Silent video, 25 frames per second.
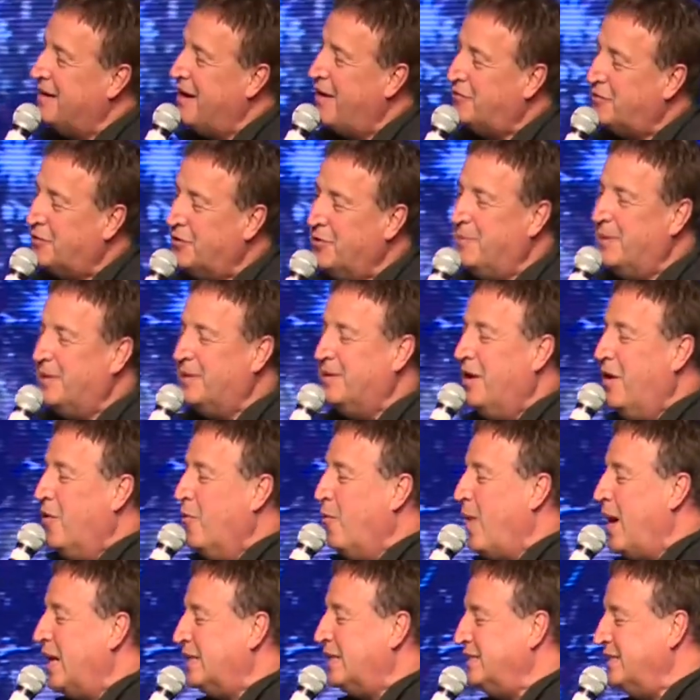after you've been
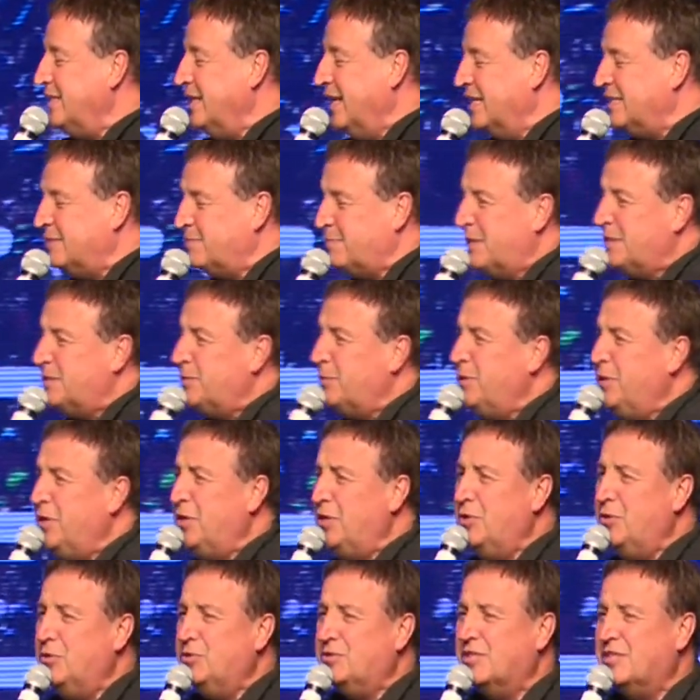watching it, especially when you
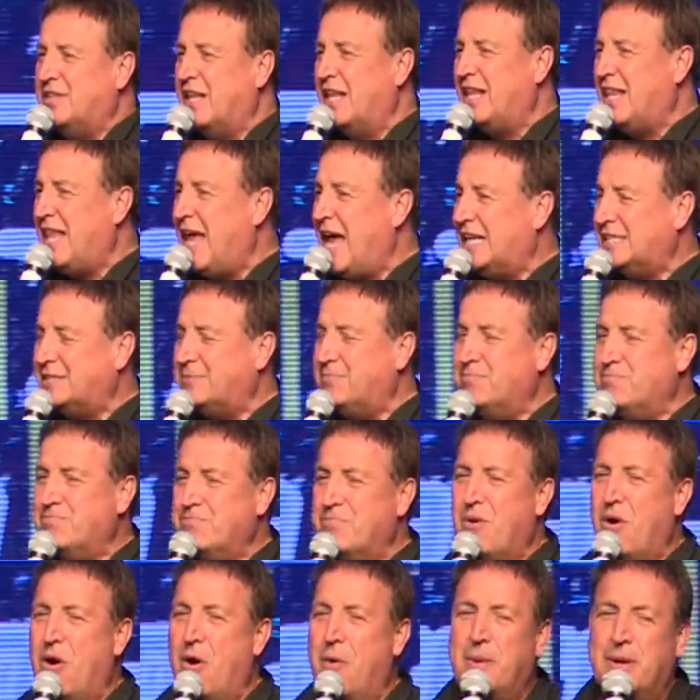lose at the last
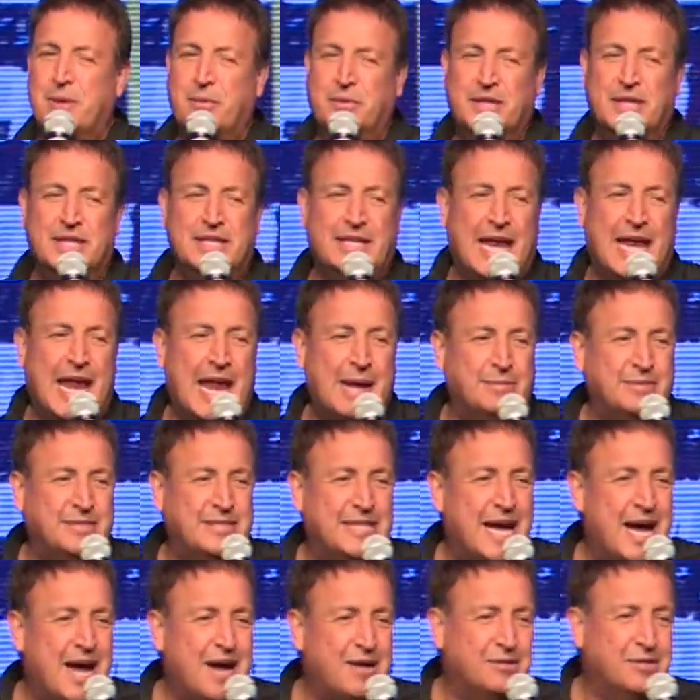moment, when the game's
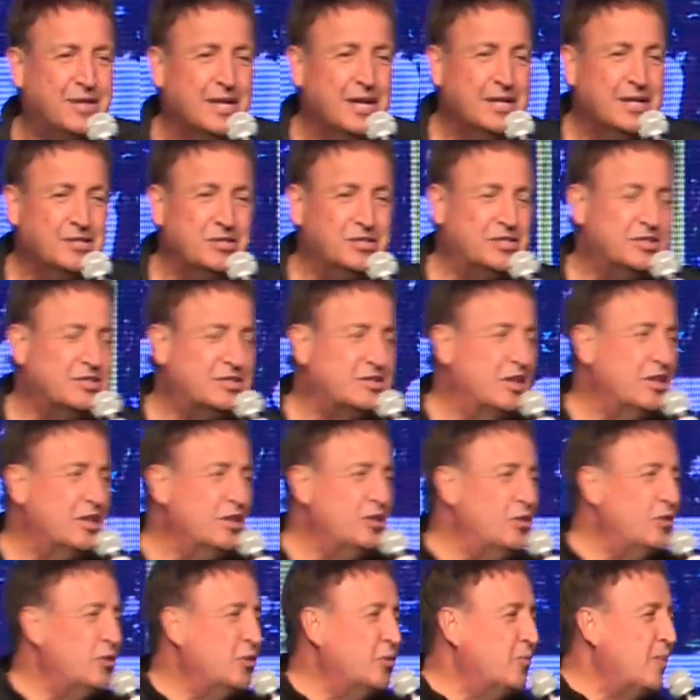down to just a
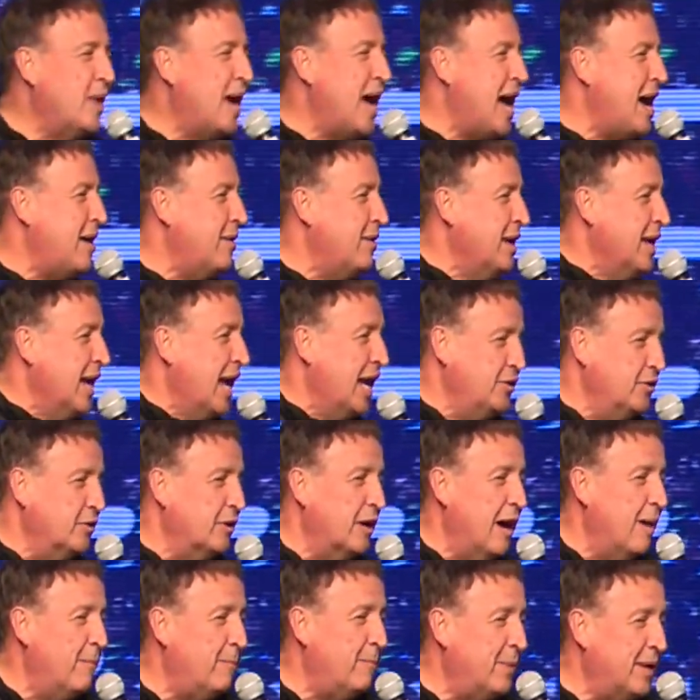little while, and
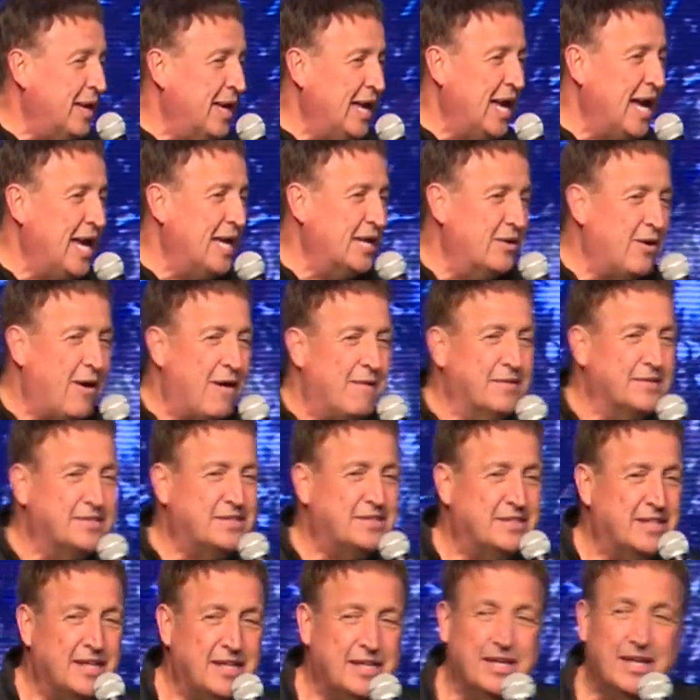you're up ahead, and all of a
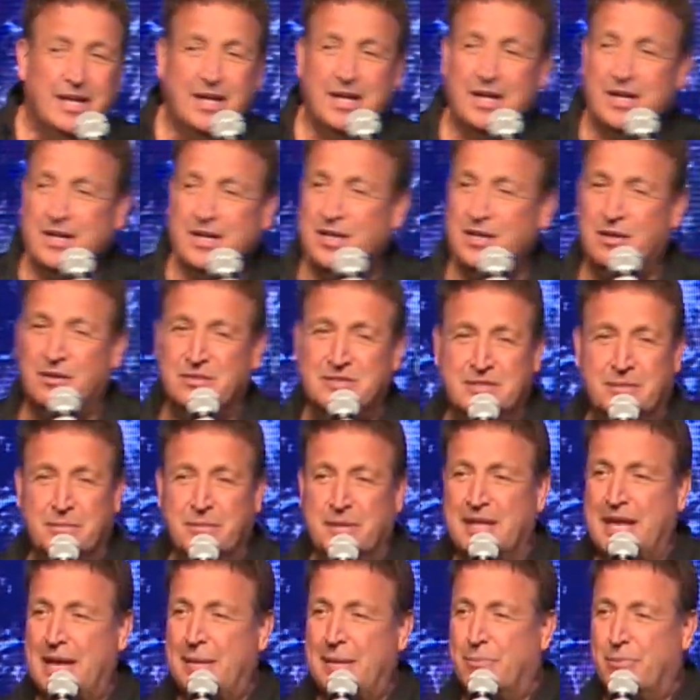sudden, you know,
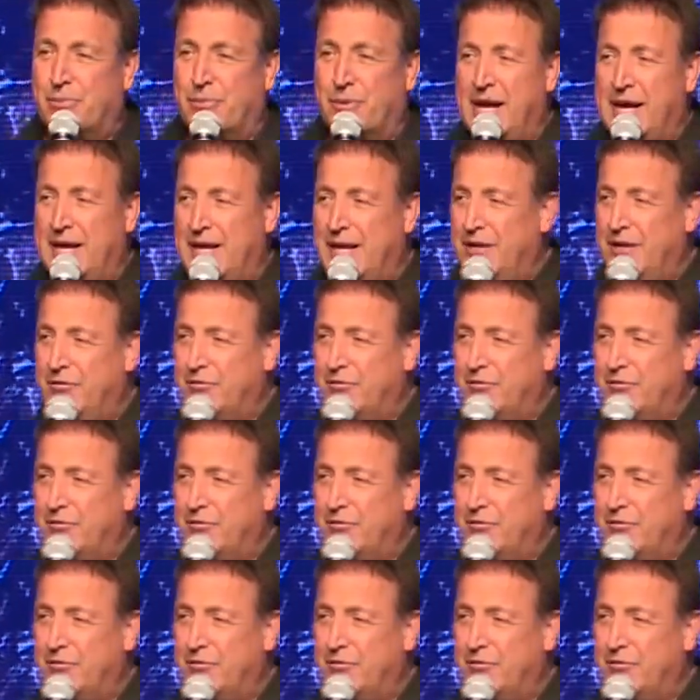somebody like Brady